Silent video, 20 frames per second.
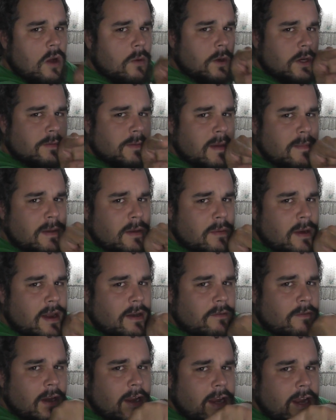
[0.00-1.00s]
which might be
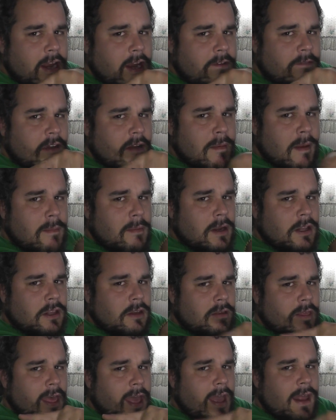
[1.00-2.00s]
written right here if I remember to
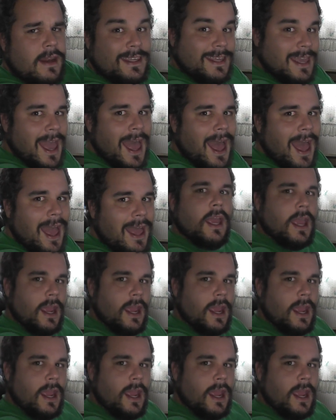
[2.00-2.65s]
do that. Yeah.